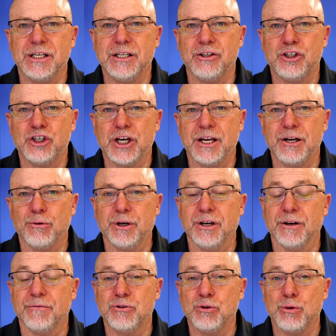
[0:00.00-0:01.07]
in
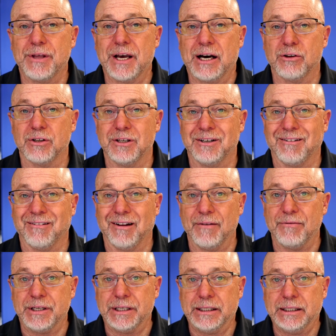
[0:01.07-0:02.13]
January of
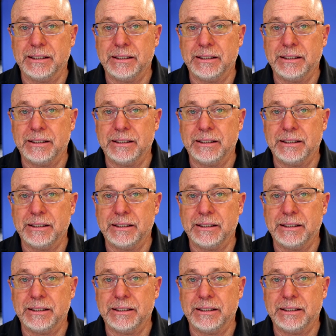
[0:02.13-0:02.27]
2011.